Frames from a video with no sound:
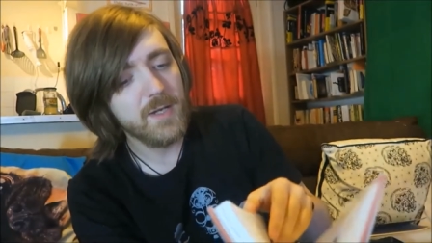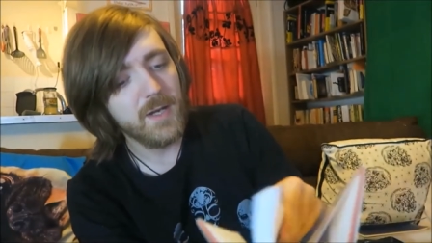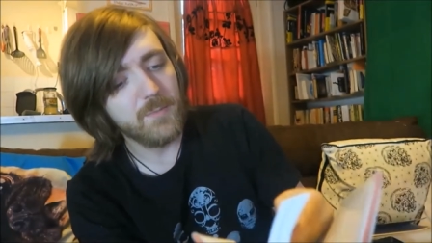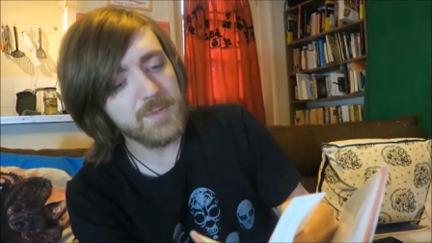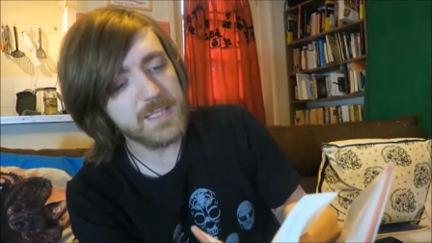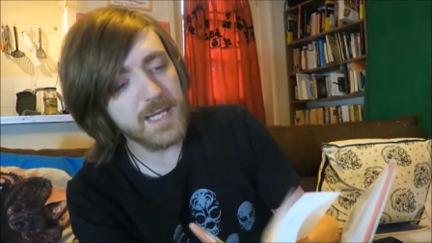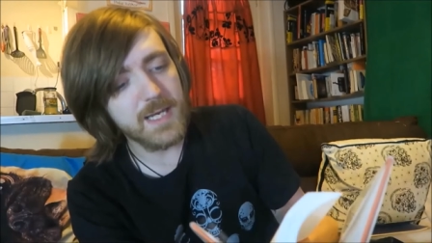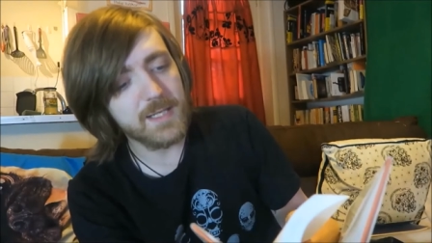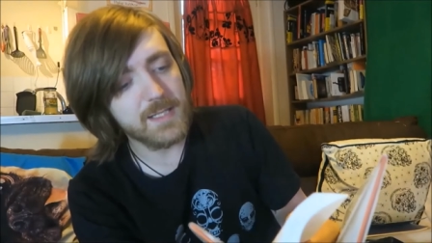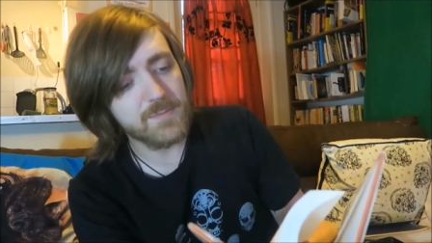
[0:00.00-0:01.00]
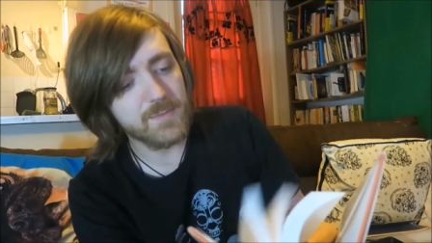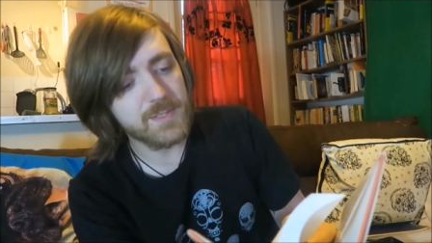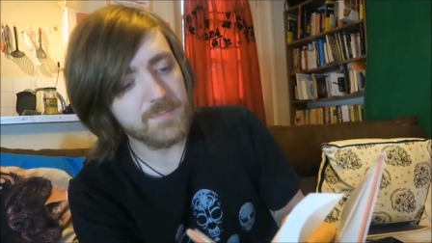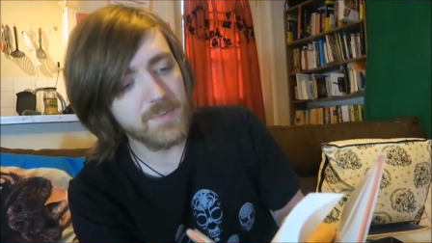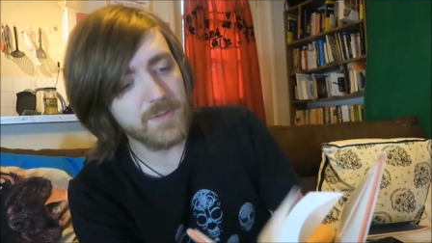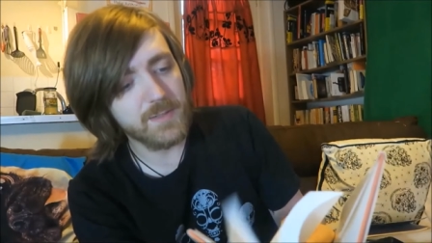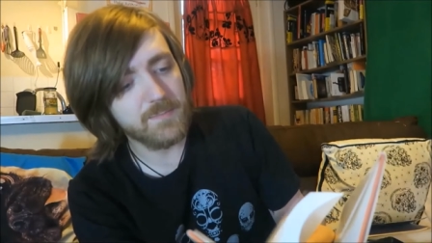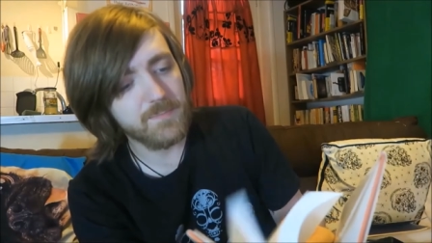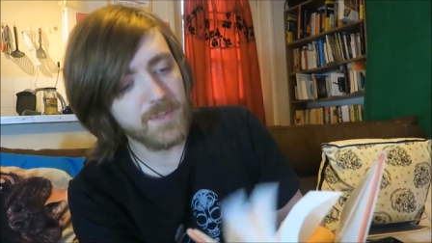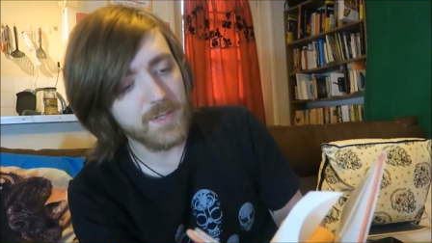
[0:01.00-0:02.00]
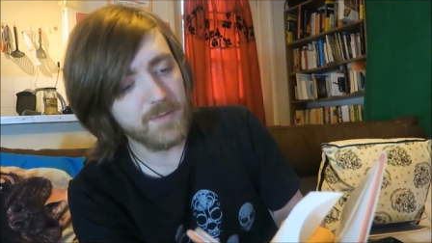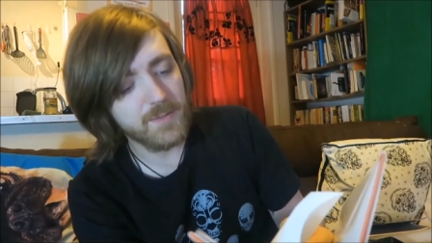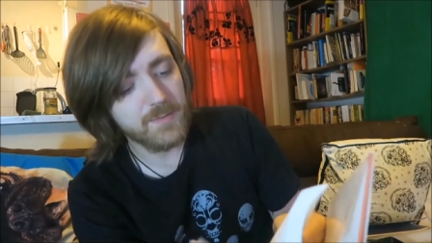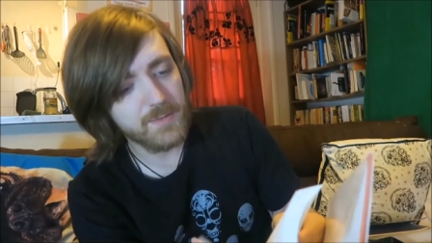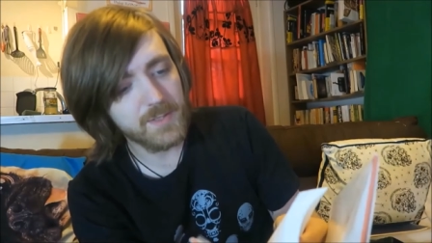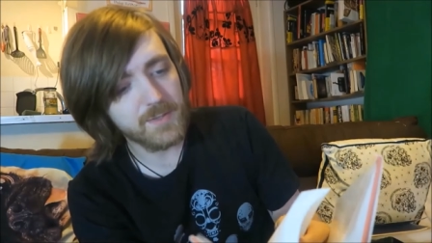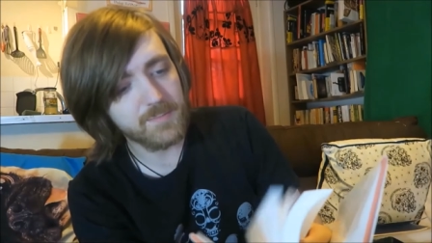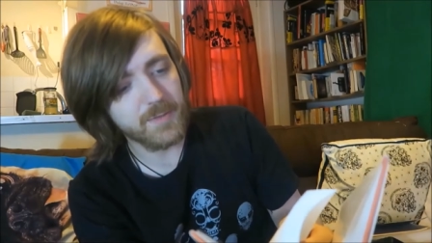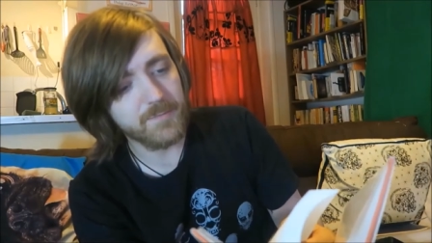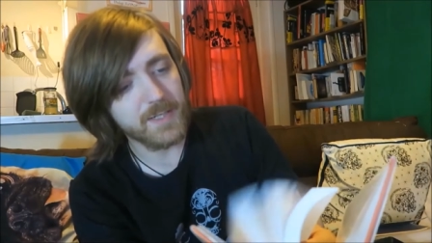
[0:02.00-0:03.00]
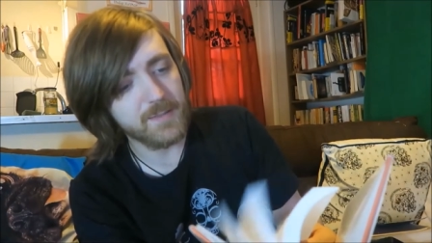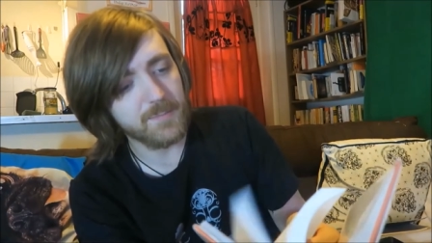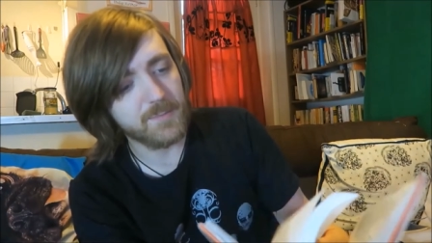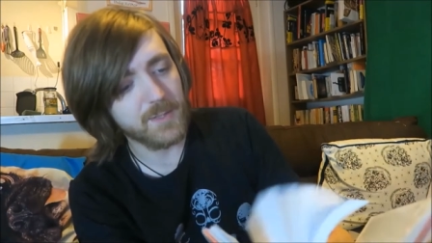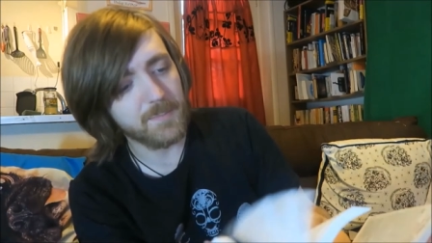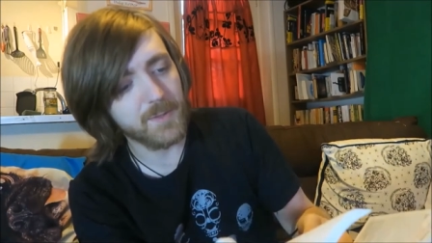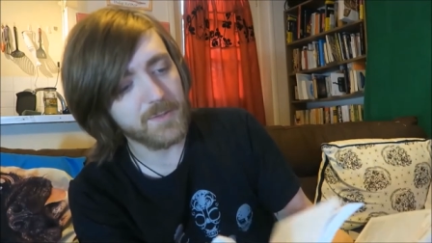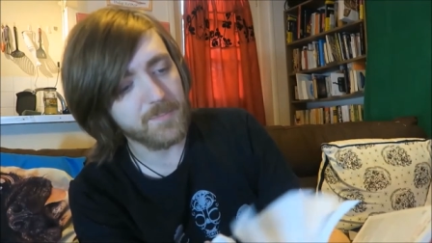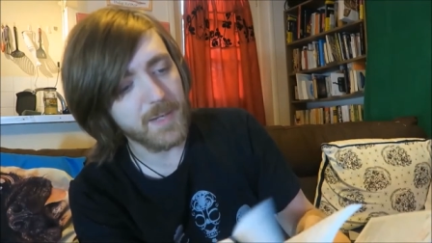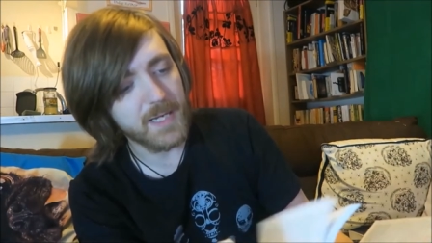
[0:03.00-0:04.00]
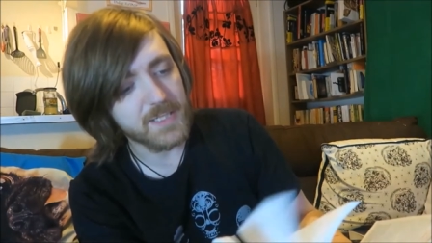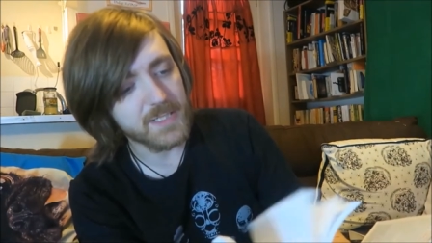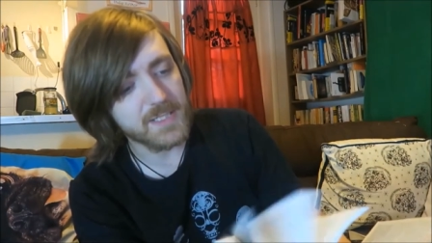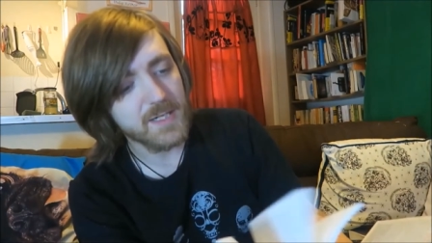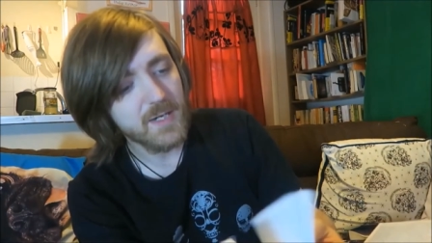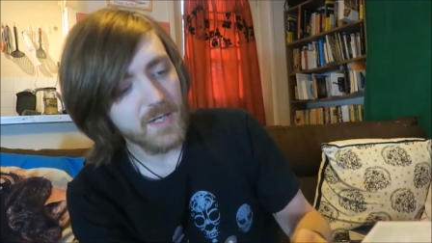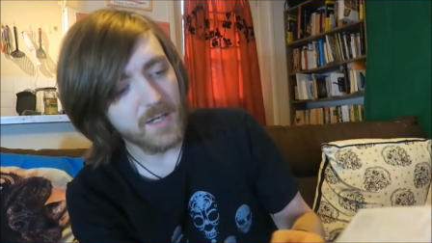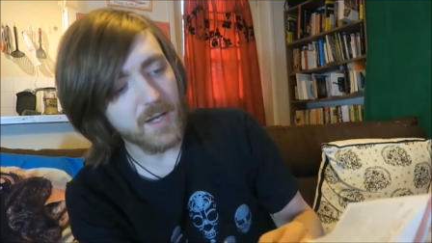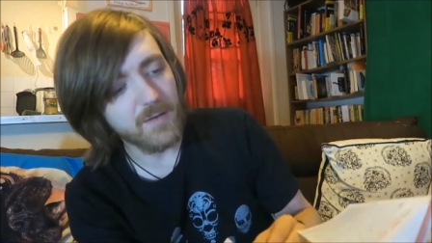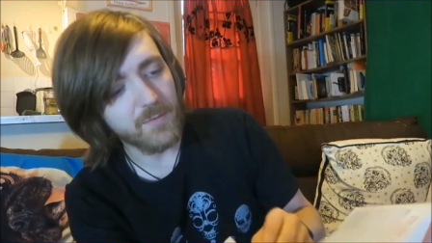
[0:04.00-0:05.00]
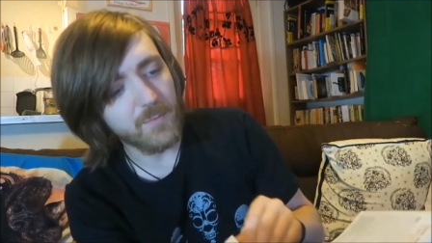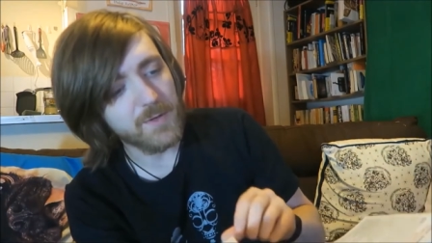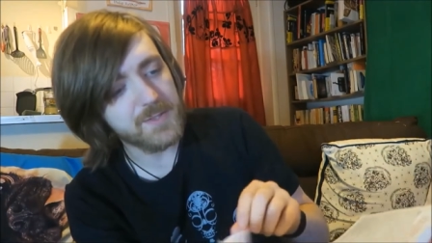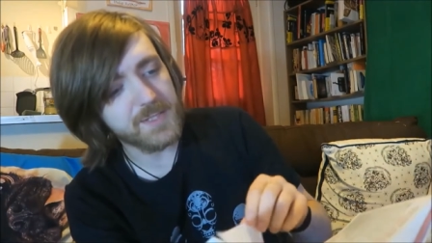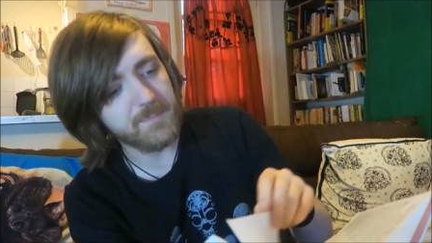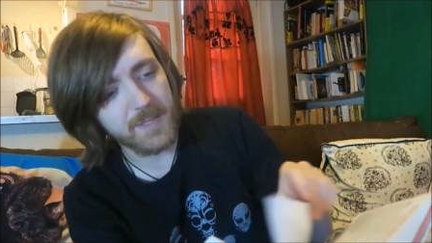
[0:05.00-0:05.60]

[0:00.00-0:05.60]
I will say this one's only, you know, it looks pretty readable, a couple of hundred pages. A lot of the ones have